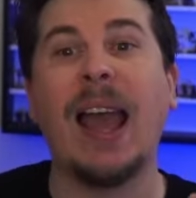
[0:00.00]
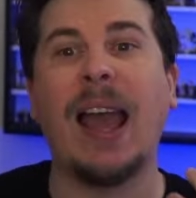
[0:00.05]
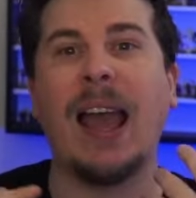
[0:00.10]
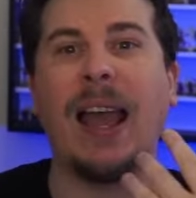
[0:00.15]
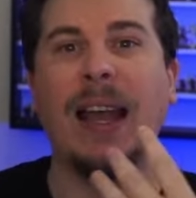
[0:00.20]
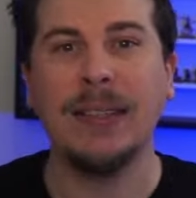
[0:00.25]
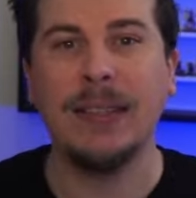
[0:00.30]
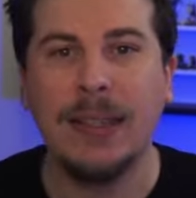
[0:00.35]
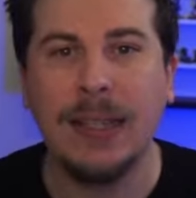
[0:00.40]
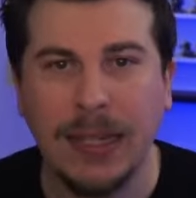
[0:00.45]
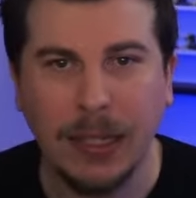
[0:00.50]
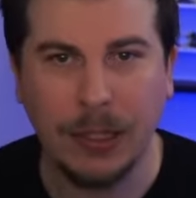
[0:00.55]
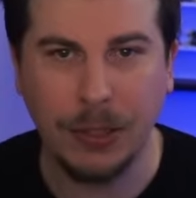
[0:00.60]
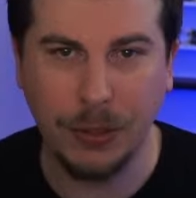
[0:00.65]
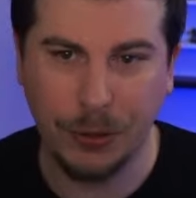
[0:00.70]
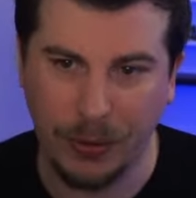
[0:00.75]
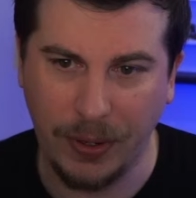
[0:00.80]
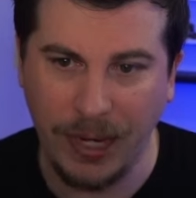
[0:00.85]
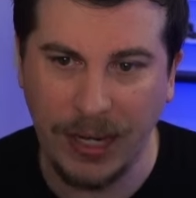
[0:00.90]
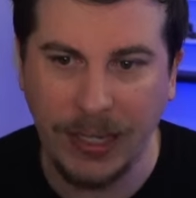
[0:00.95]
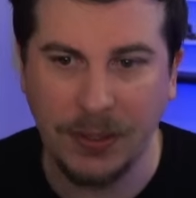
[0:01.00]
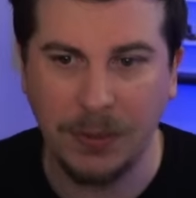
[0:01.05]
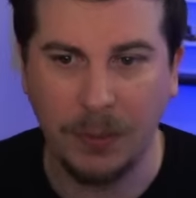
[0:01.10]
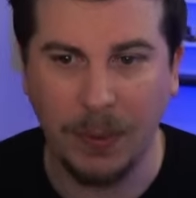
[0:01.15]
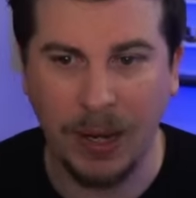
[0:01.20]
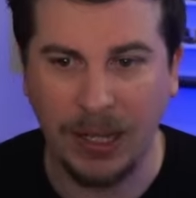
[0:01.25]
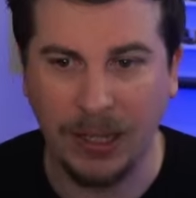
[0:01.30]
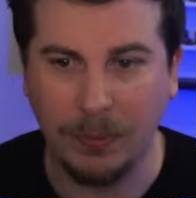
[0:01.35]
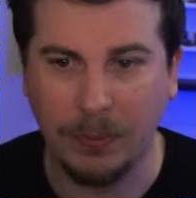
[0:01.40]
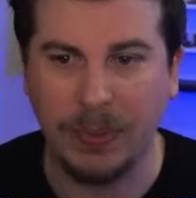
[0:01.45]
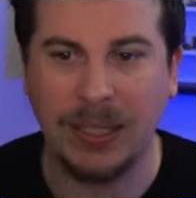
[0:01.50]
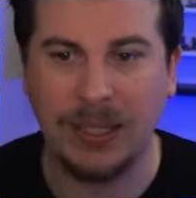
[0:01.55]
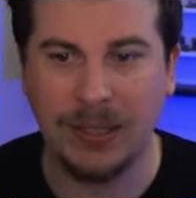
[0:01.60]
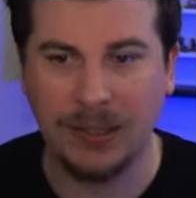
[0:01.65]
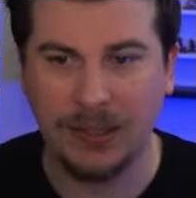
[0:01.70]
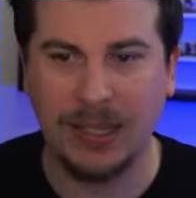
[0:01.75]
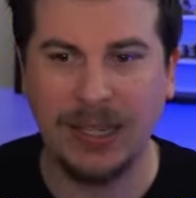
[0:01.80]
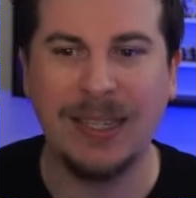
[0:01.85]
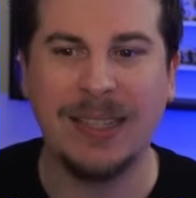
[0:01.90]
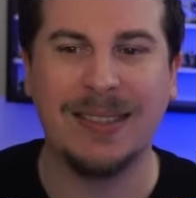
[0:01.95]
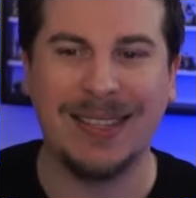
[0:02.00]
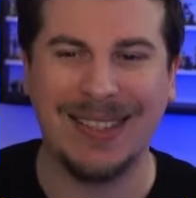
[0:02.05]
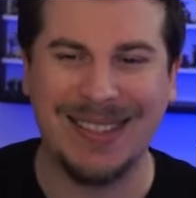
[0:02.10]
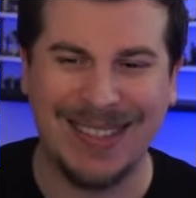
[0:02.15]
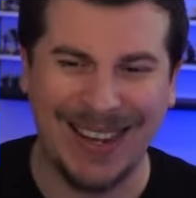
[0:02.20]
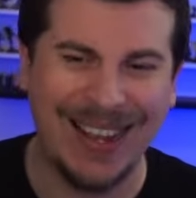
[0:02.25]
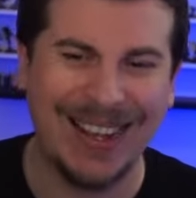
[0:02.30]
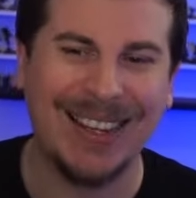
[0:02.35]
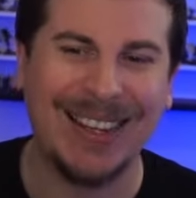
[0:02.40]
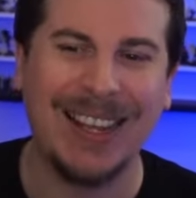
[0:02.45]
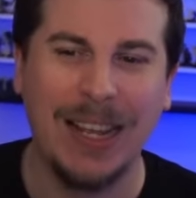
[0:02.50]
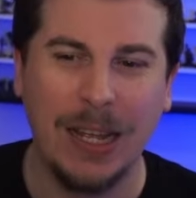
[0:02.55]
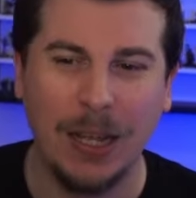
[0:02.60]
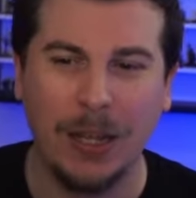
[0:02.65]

and it can trade well because its attack,